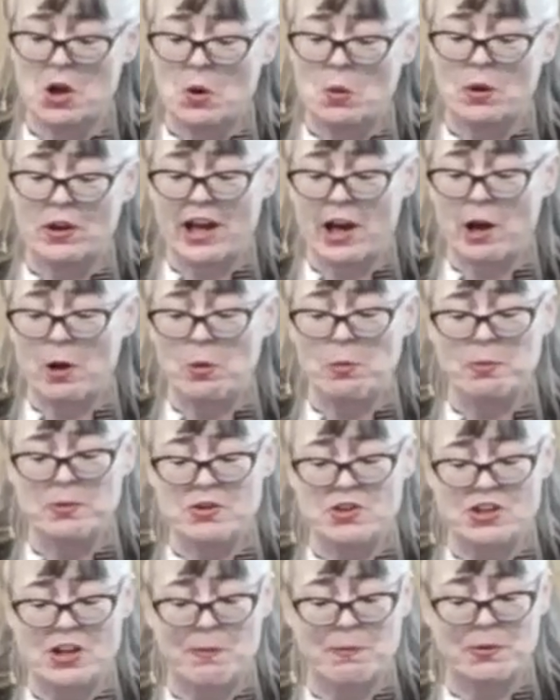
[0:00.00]
will help
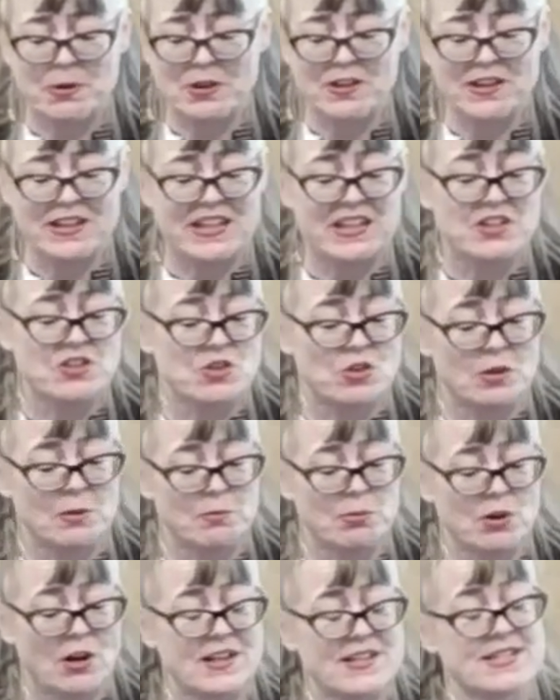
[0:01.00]
shepherd the interim
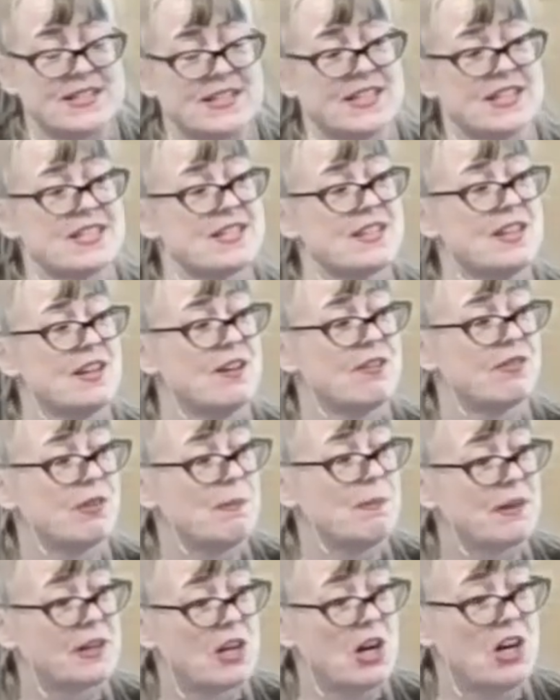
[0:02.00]
process
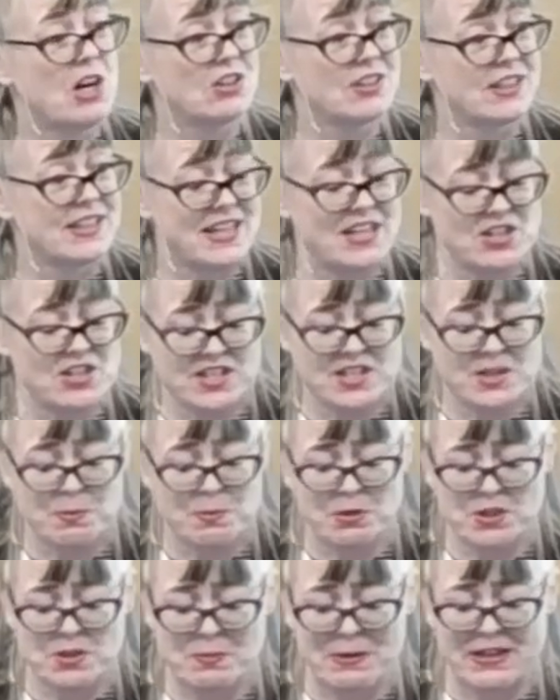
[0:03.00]
from the congregation's
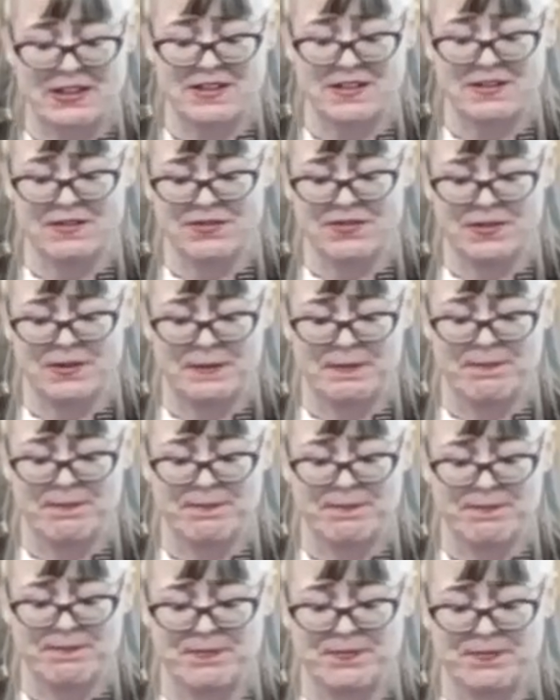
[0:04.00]
perspective.
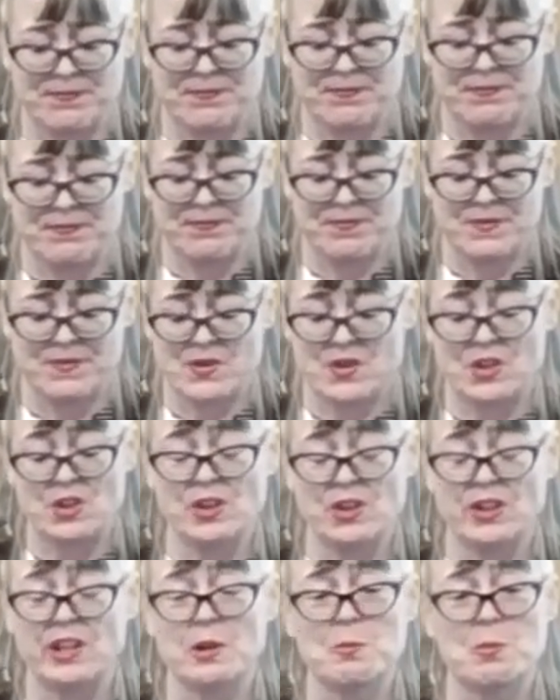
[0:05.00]
So
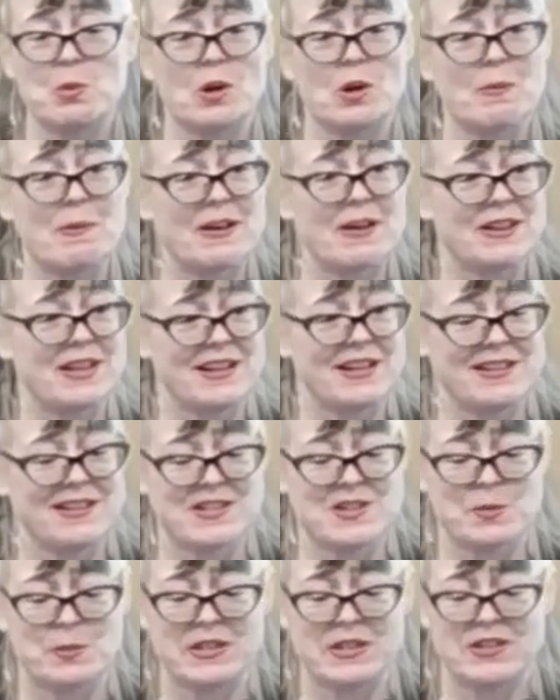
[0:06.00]
you'll hear more about that
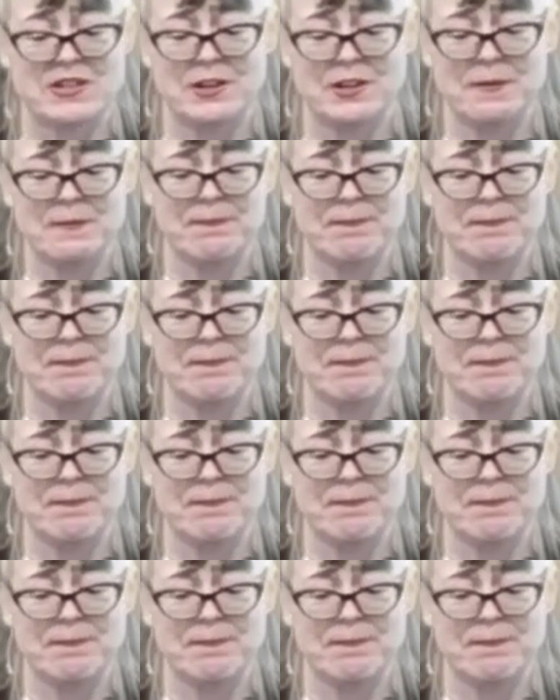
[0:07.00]
this winter.